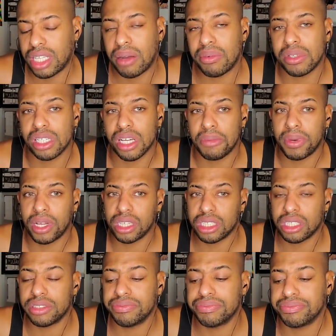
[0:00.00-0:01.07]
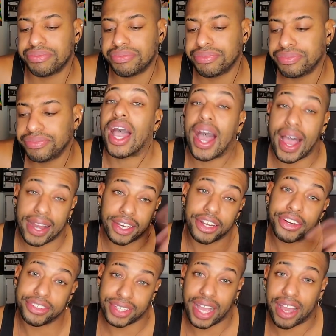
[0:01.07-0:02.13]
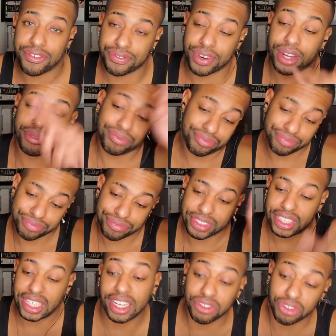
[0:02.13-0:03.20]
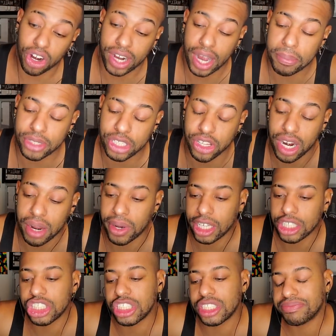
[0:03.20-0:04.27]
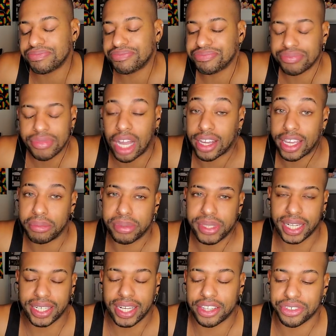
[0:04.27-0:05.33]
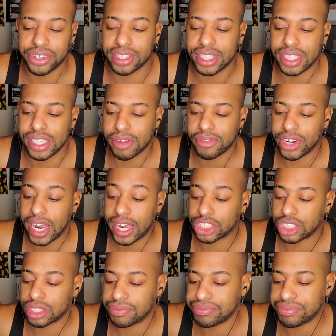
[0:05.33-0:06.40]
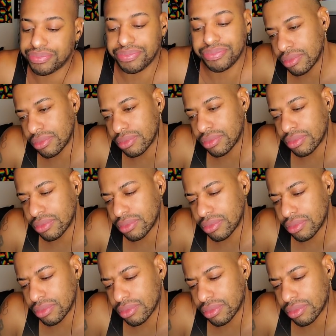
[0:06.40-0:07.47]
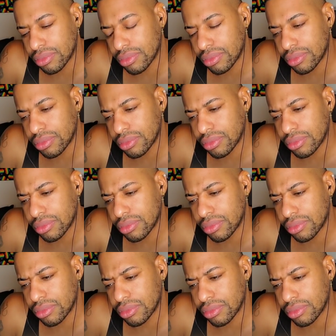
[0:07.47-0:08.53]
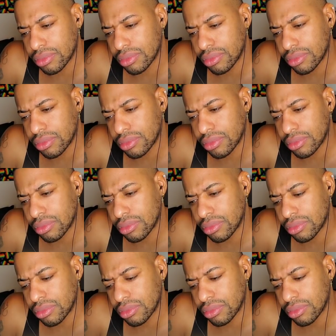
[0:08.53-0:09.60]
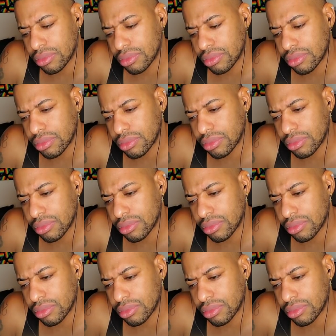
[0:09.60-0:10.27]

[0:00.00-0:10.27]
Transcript: that was her mother. I learned that from the wrong episode I watched. I'll keep saying that throughout this reaction. You know what that means, don't you? Maidstone.